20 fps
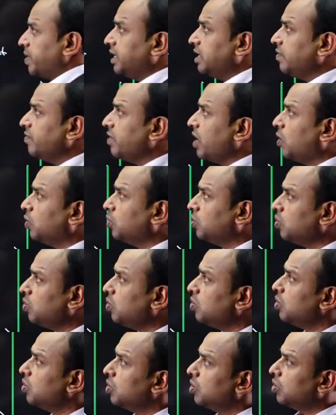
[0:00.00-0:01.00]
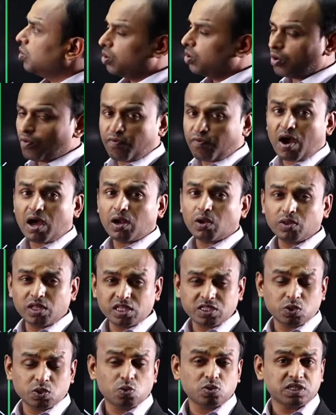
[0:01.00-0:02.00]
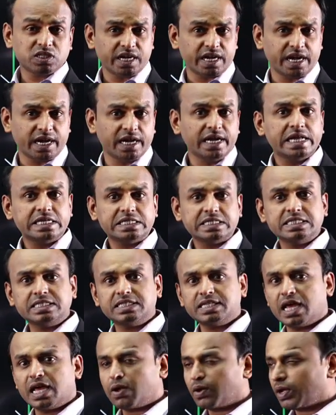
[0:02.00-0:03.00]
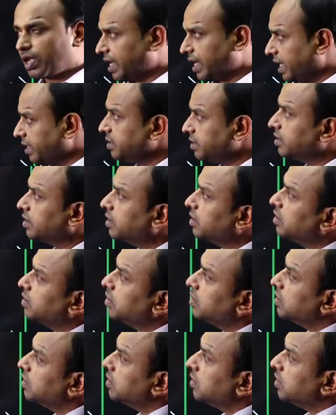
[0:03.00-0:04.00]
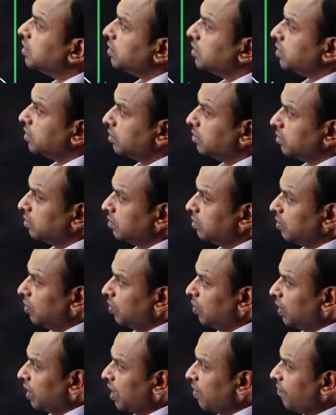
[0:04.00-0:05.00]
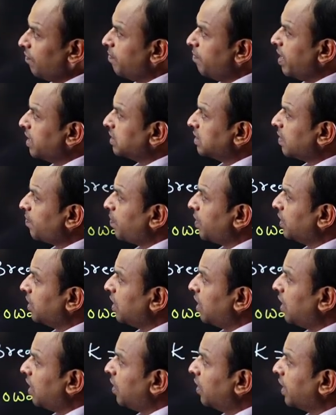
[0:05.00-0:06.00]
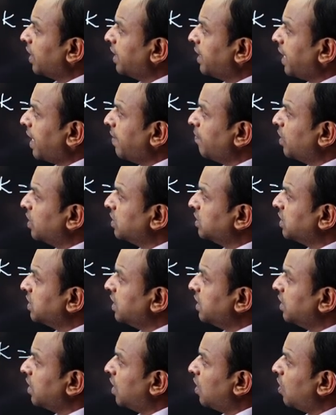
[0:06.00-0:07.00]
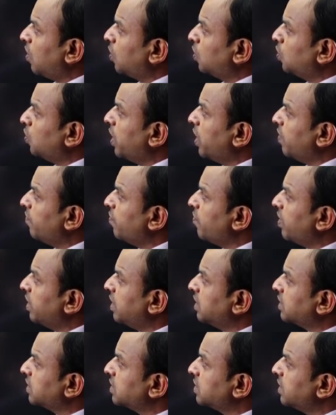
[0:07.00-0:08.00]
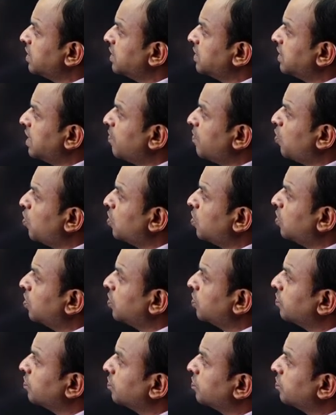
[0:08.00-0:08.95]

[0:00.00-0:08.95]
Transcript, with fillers: mainly we have to uh, follow these rules and regulations here, okay? Nice. Okay, based upon the okay time constraint. Now today we were discussing nicely about